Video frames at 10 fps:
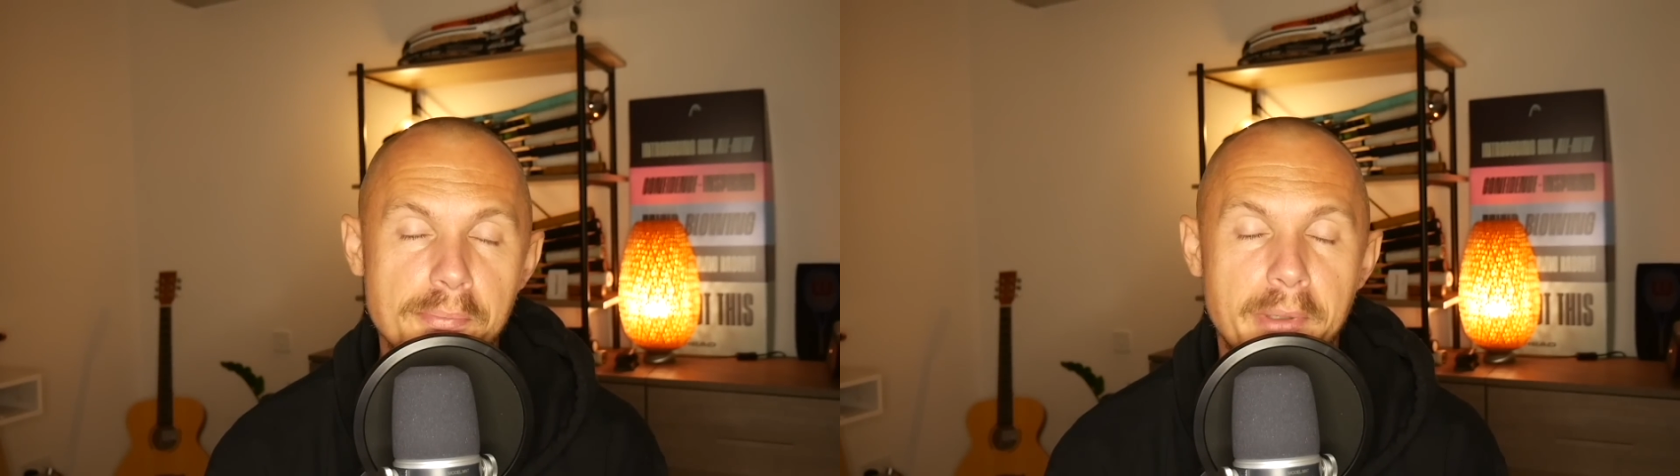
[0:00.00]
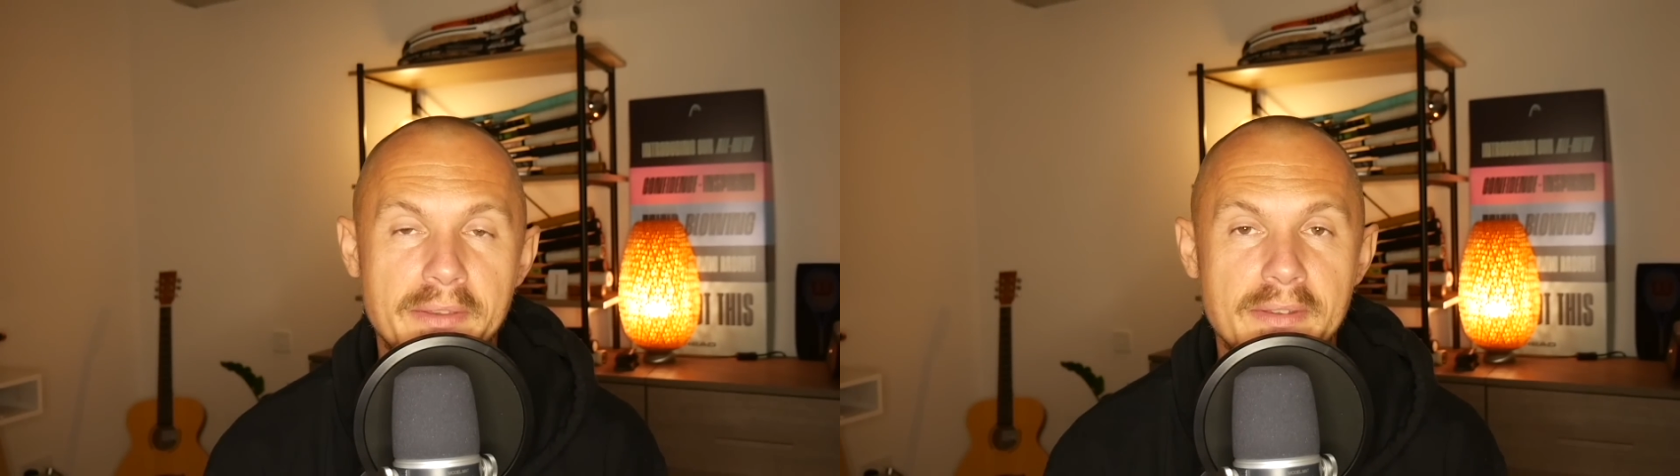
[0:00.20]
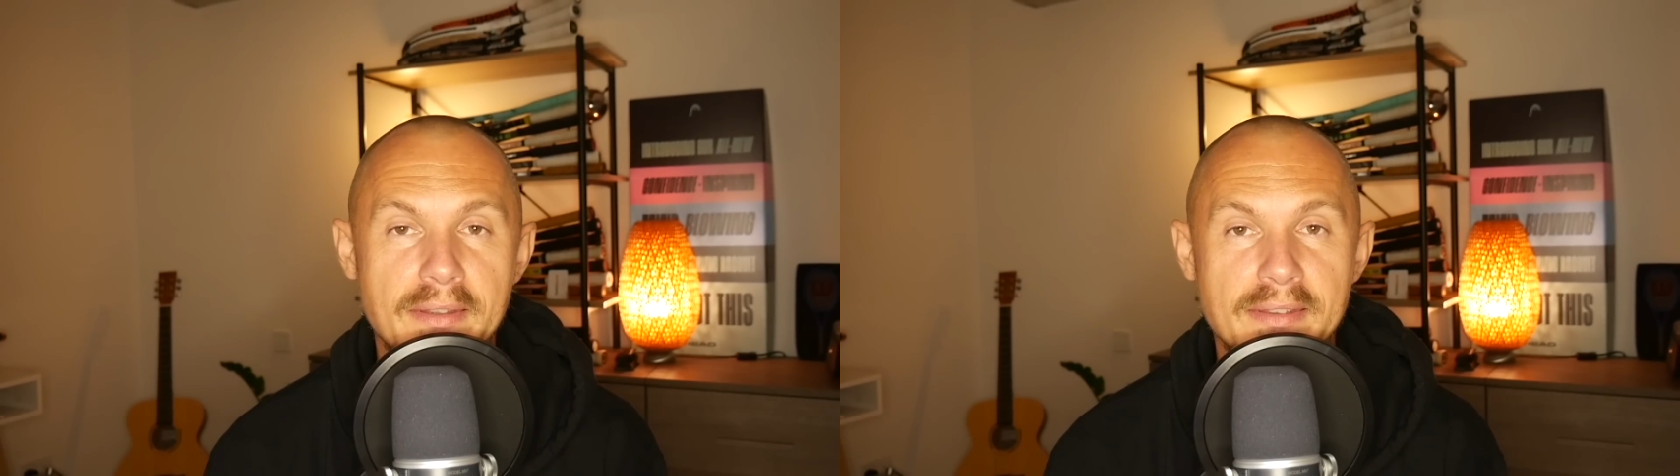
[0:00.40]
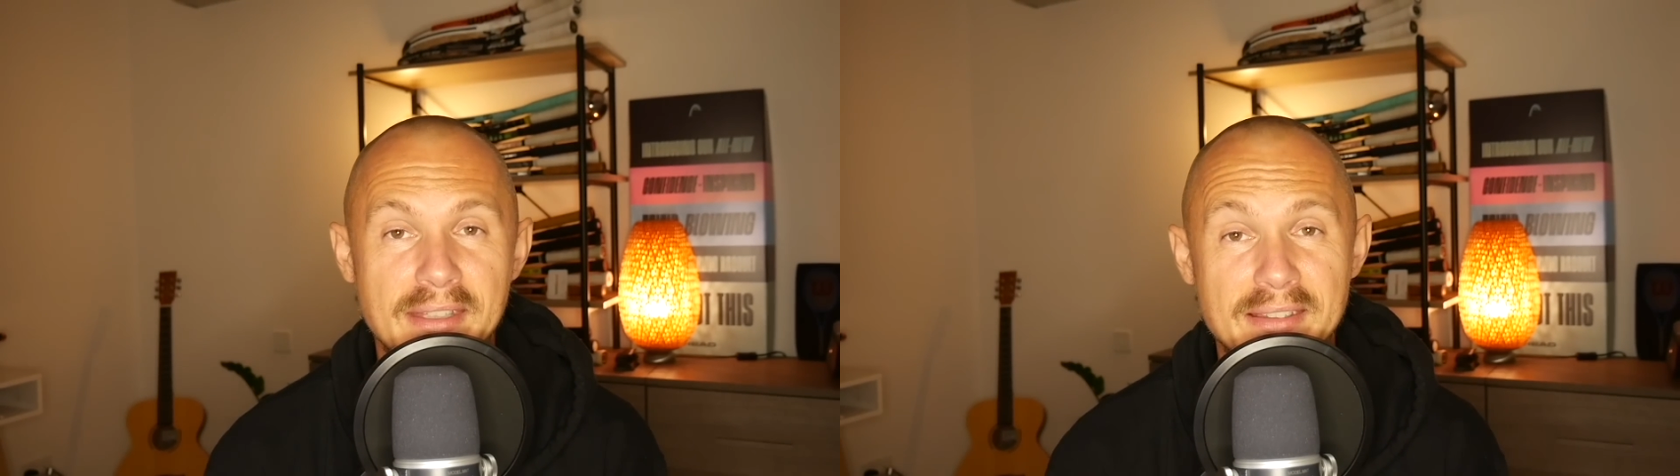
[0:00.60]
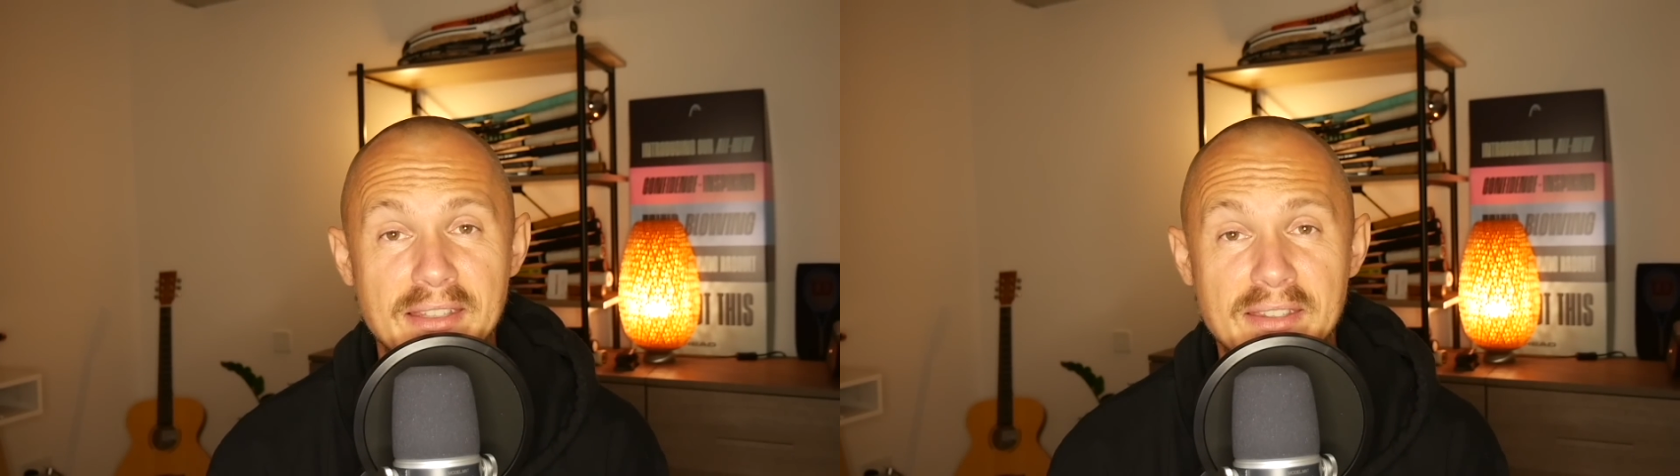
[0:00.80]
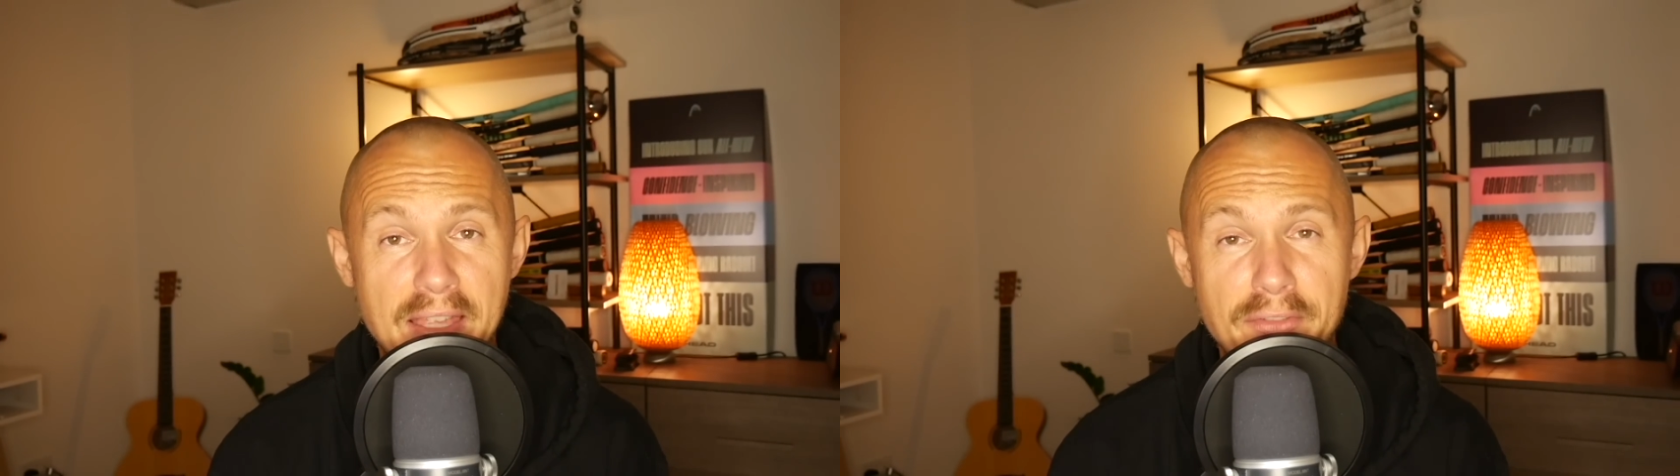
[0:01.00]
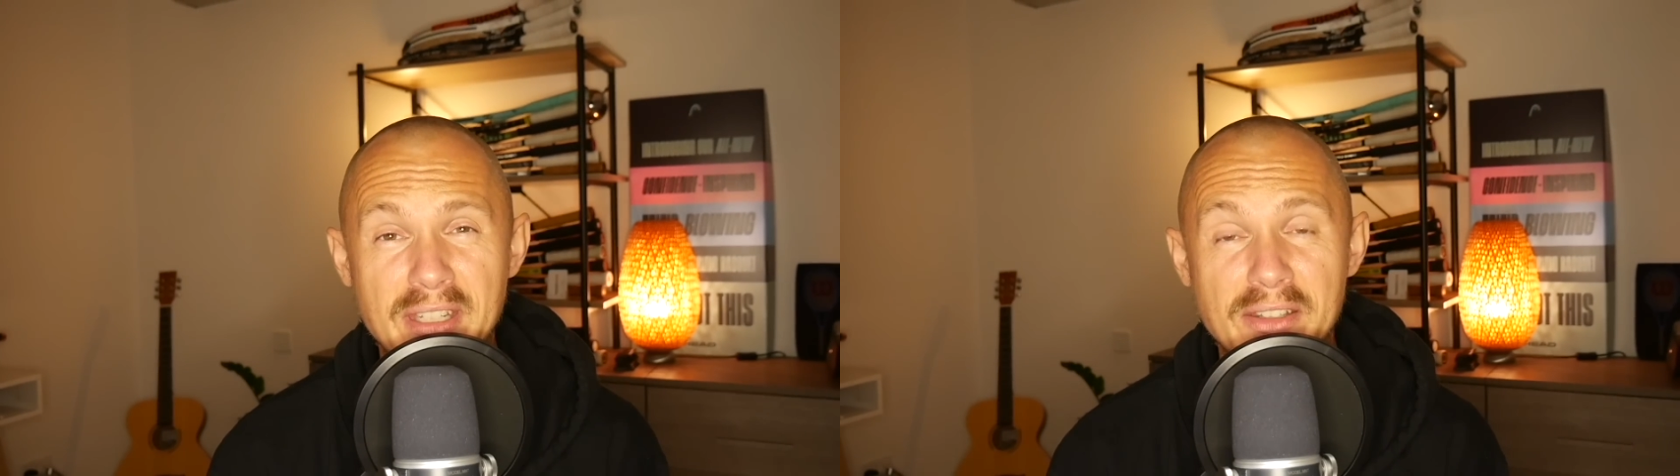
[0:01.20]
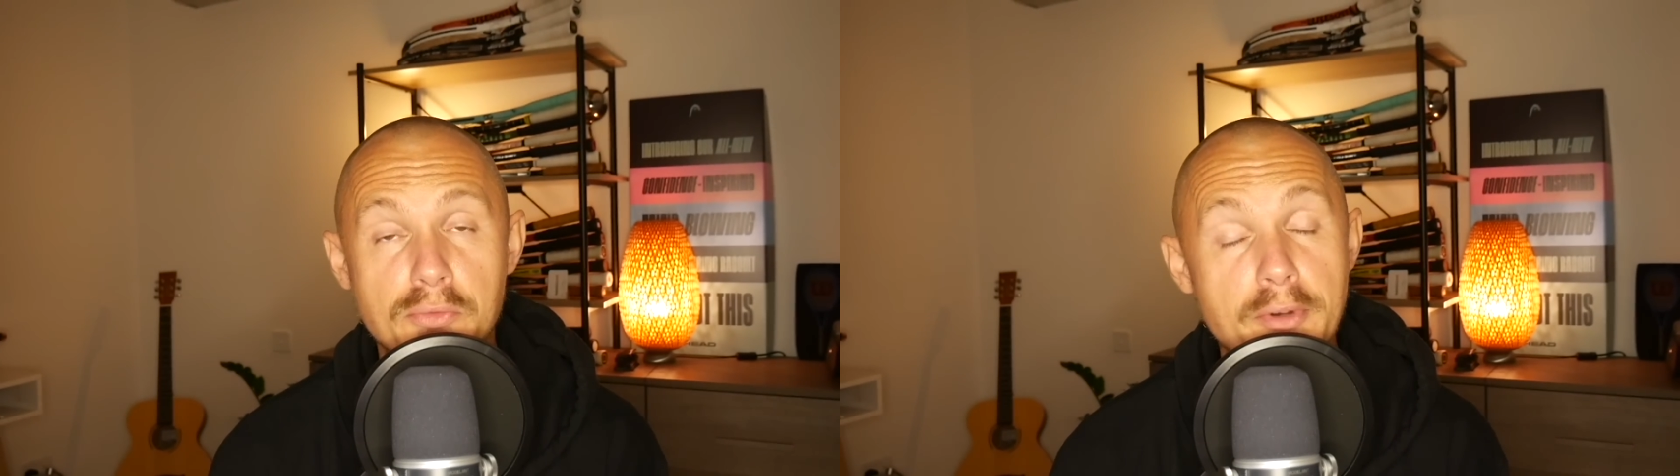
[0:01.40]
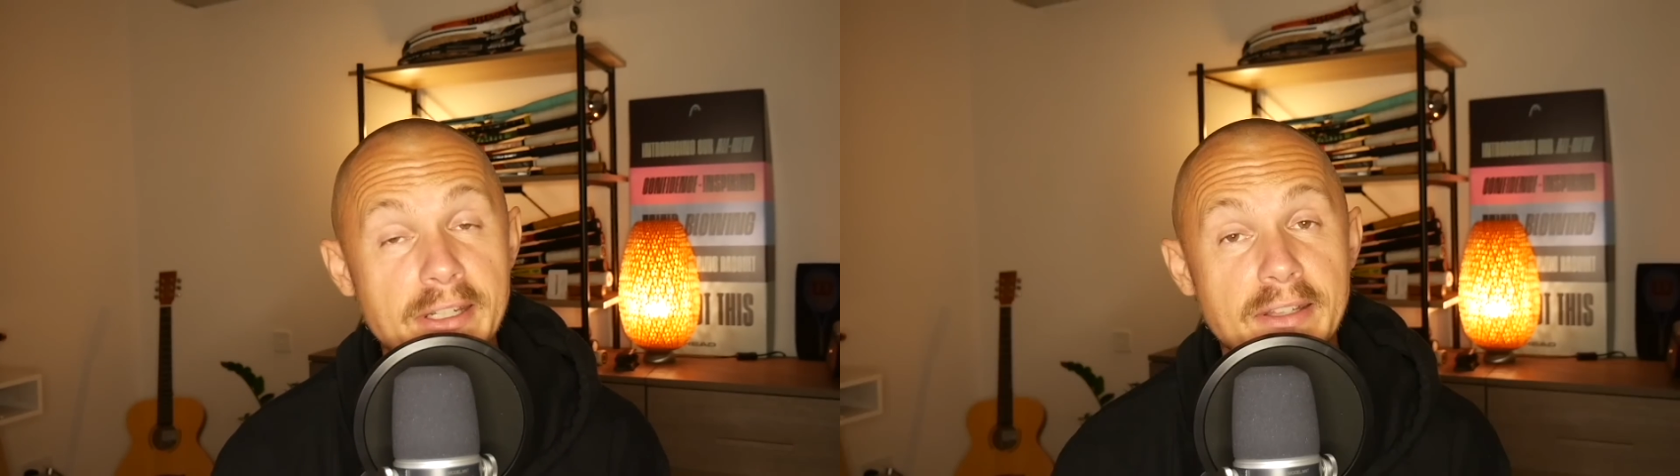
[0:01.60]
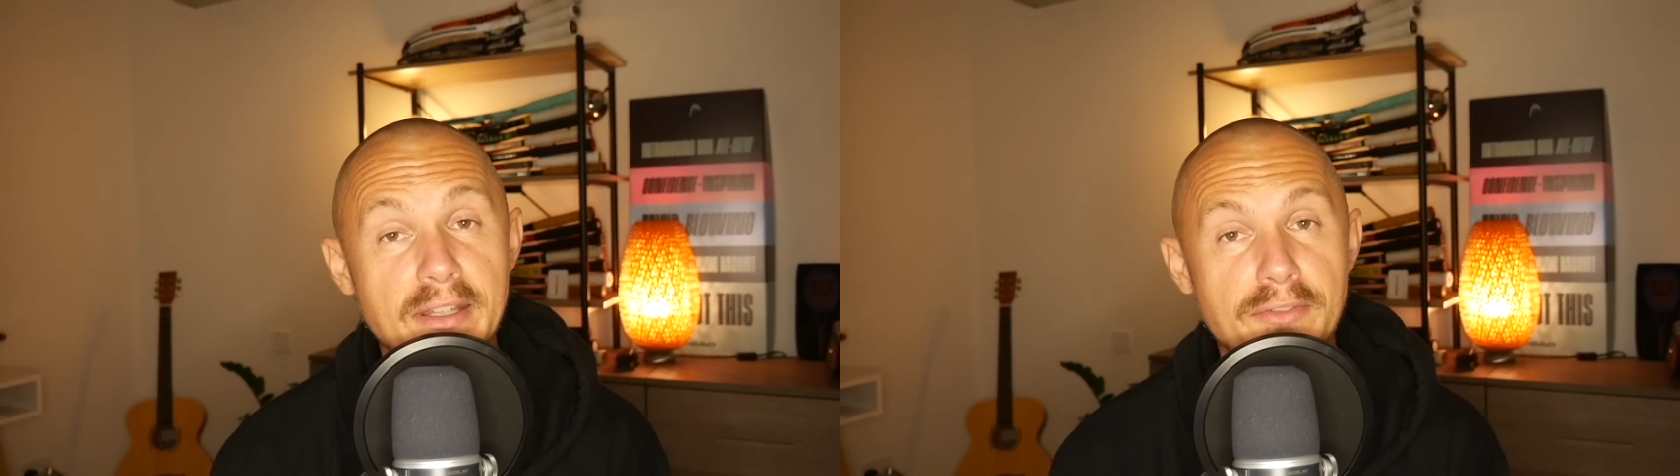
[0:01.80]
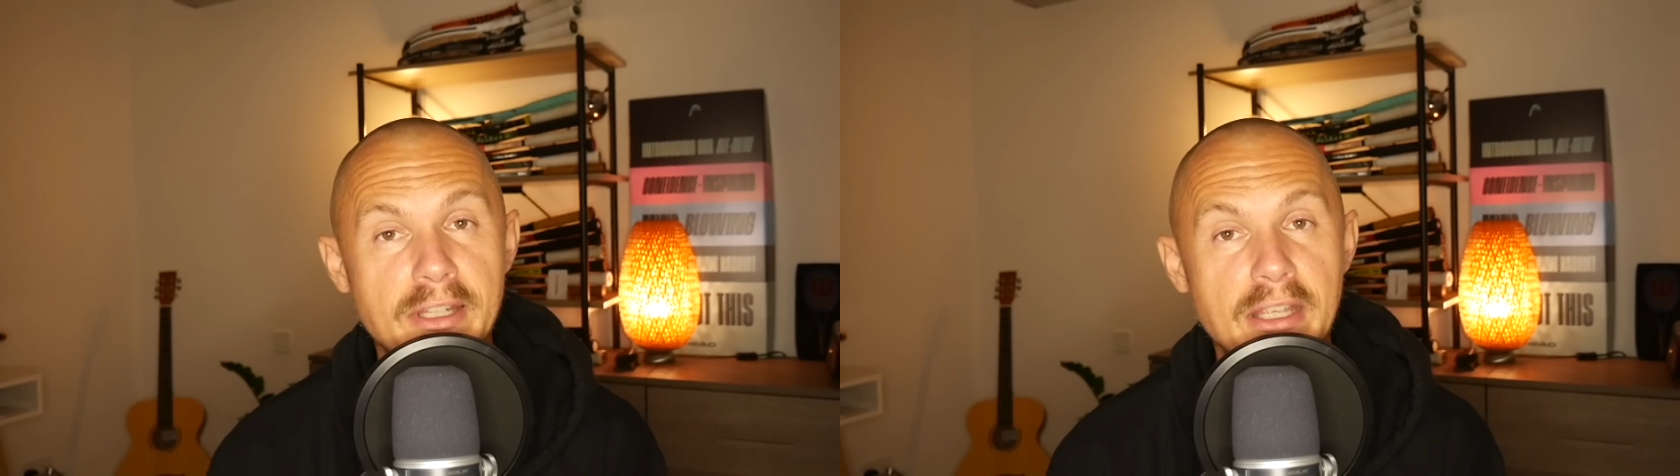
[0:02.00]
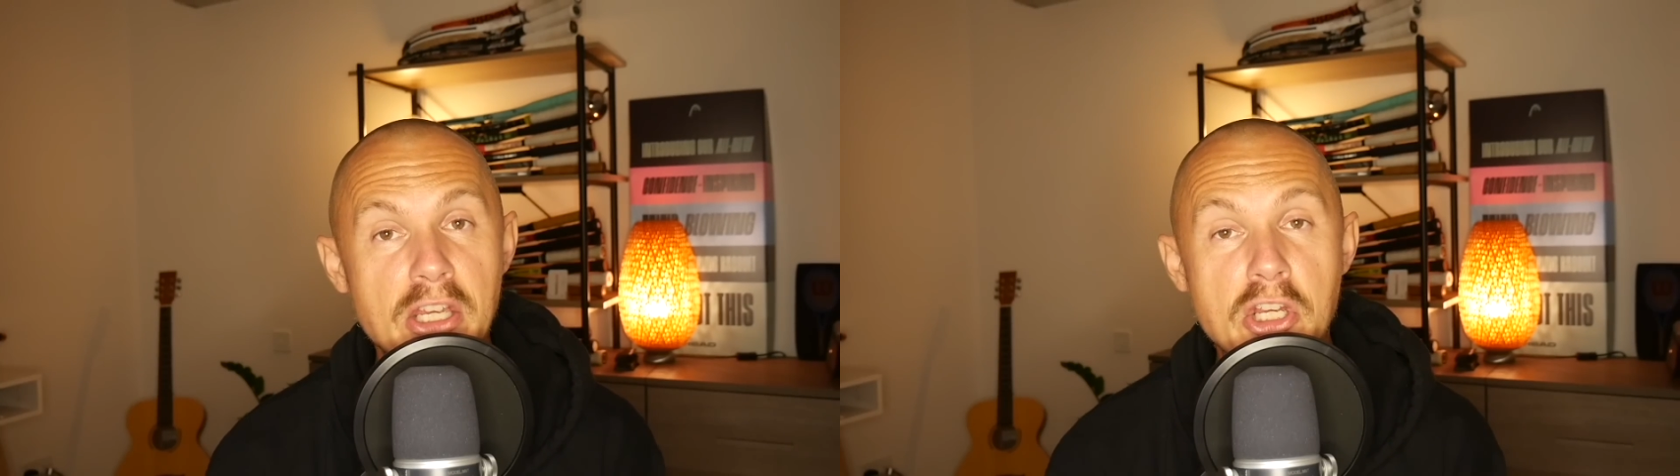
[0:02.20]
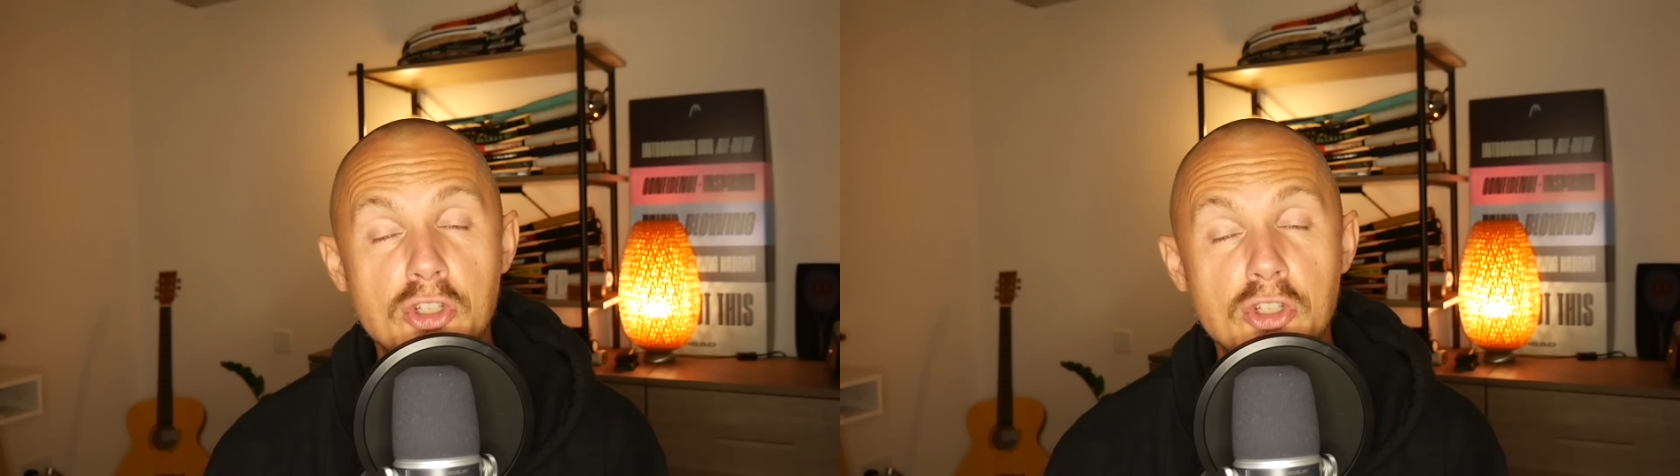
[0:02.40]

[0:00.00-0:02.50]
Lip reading: but 67 is relatively